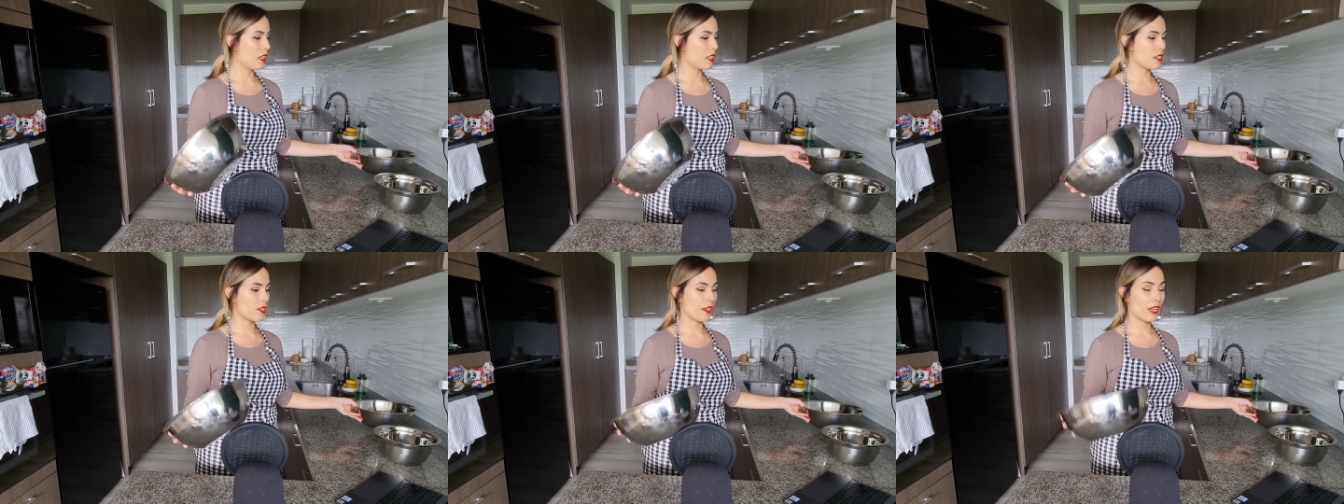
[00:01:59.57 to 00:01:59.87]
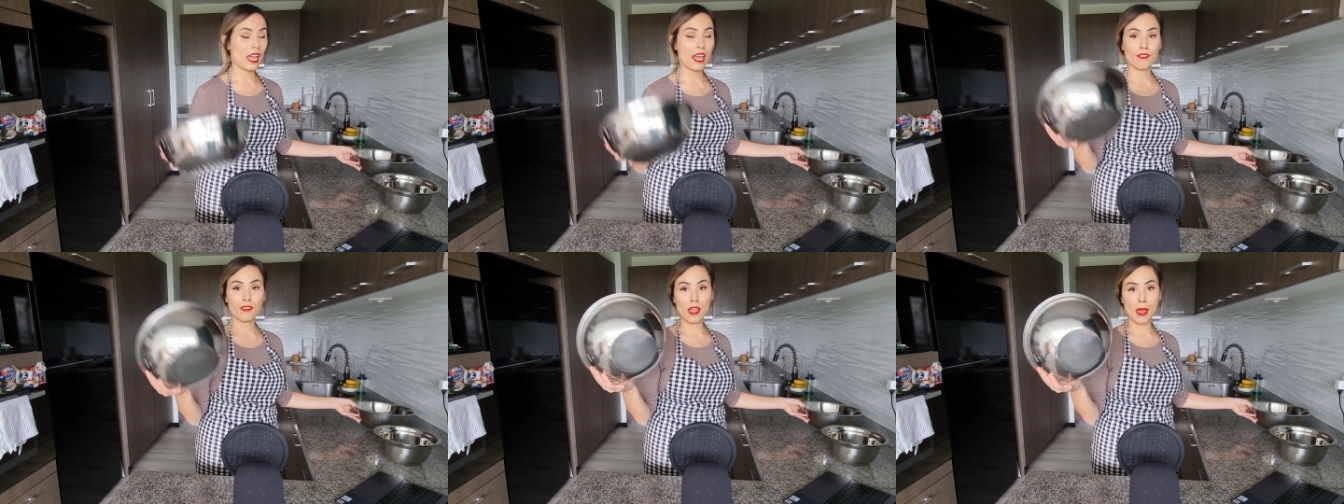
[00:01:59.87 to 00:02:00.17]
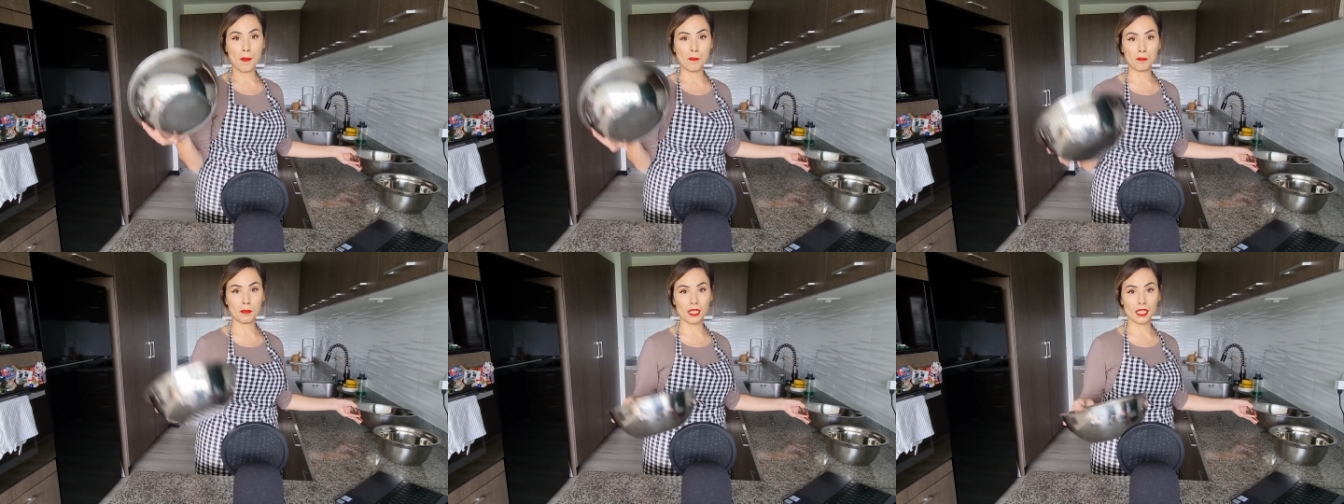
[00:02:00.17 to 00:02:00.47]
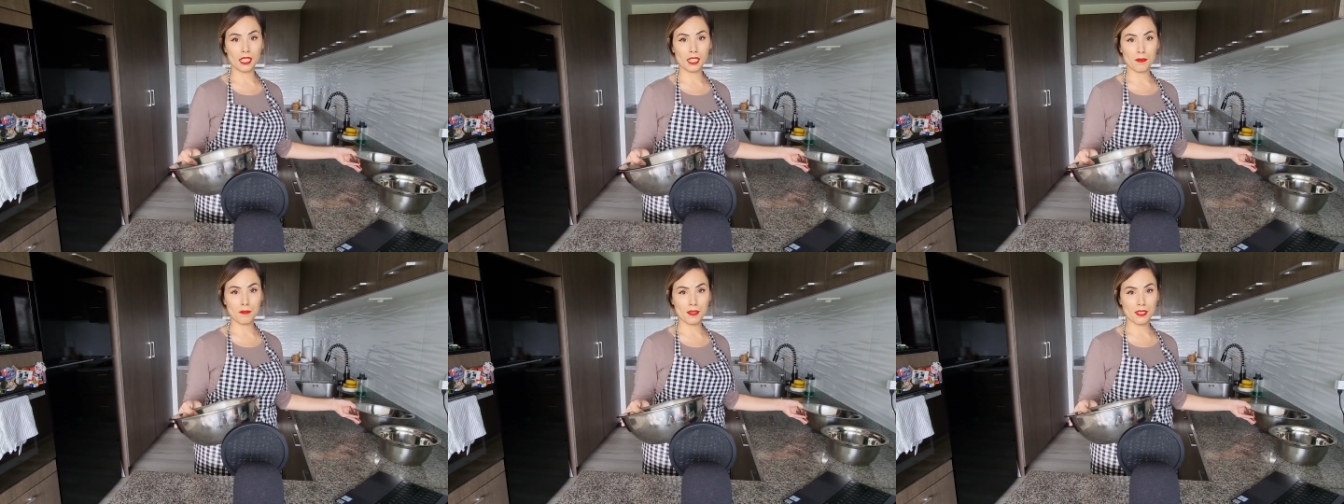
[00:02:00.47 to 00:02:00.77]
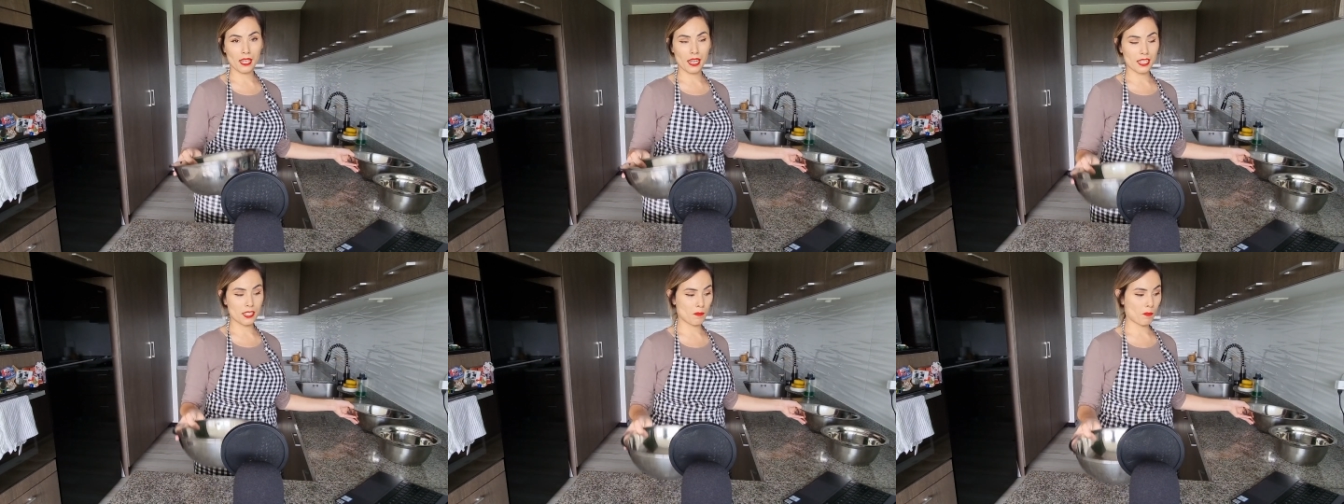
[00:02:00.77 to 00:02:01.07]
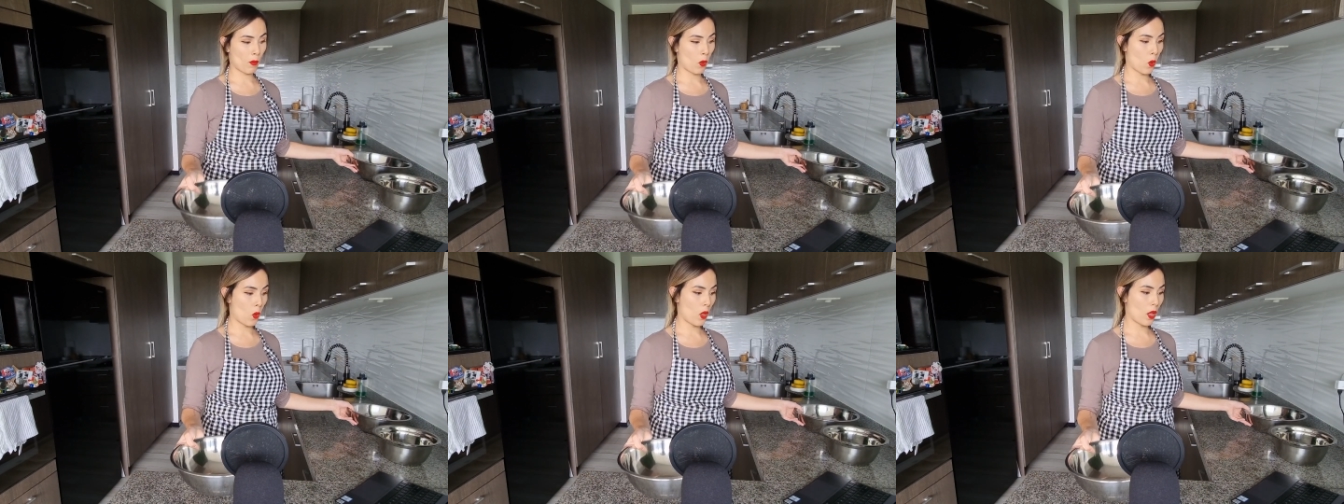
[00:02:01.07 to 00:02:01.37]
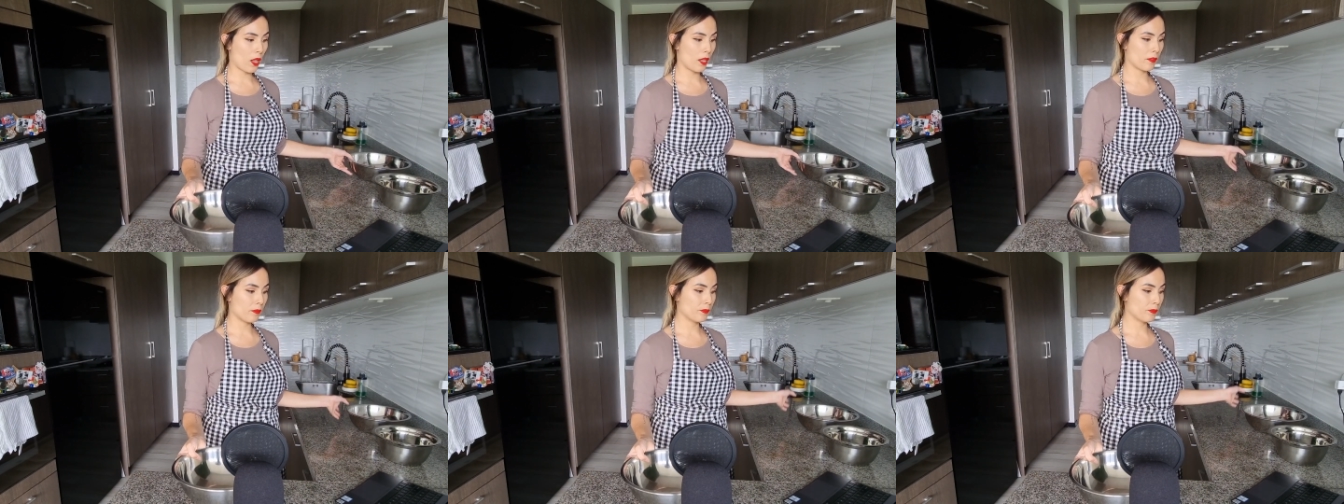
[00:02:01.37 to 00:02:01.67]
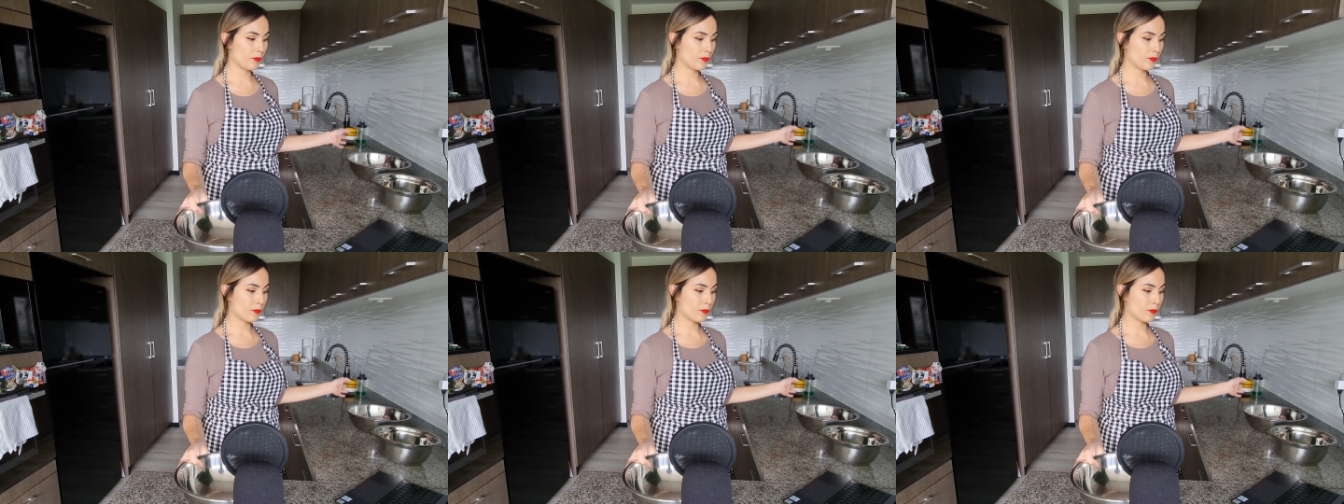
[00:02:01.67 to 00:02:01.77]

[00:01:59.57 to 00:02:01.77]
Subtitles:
So I have a medium-sized bowl.